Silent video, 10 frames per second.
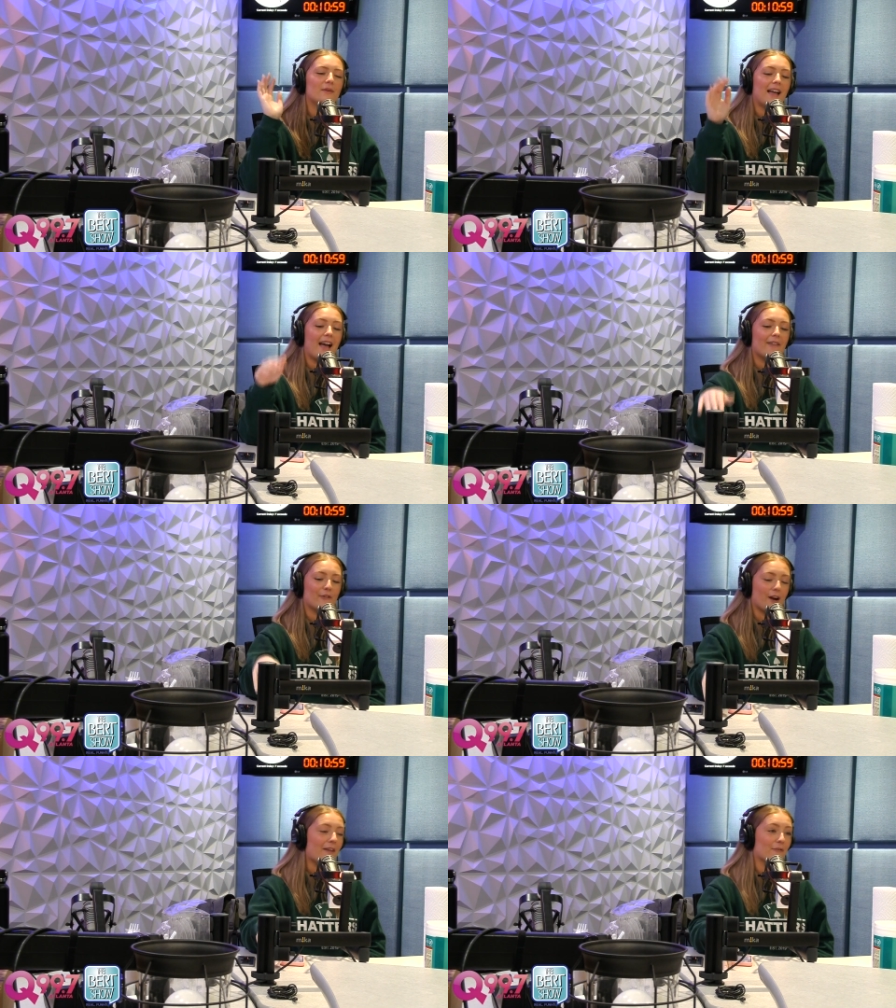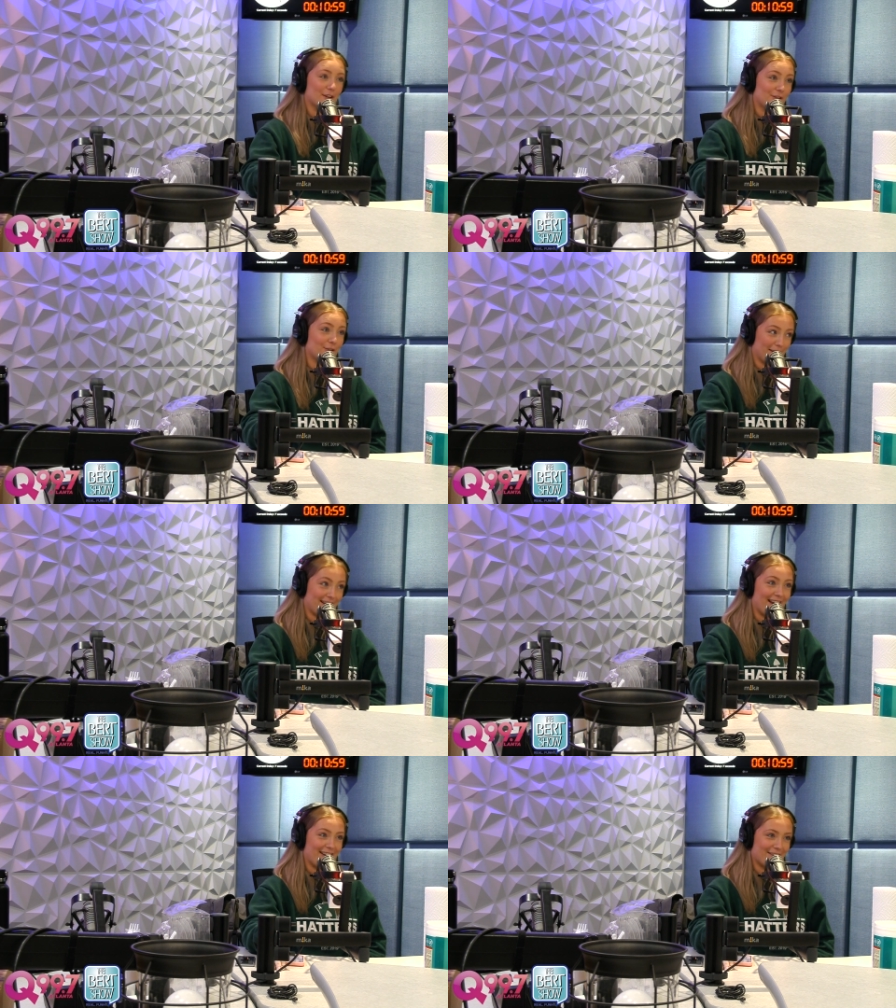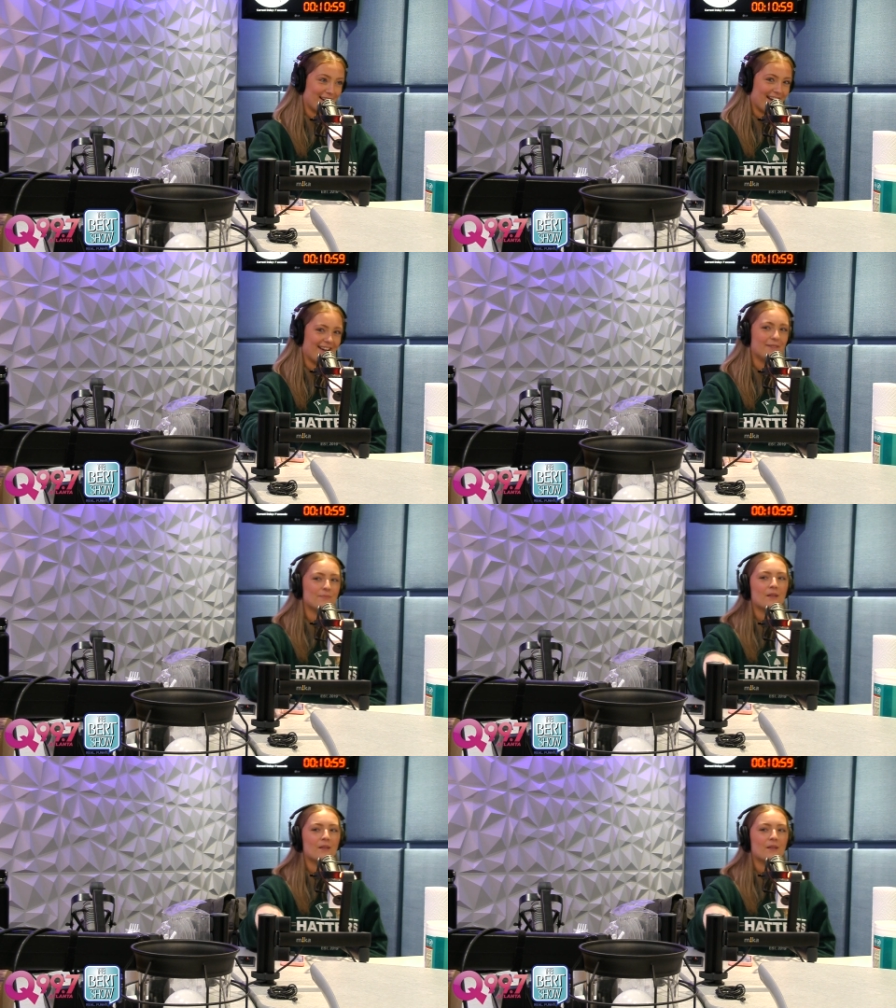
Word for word: with for every short guy, okay?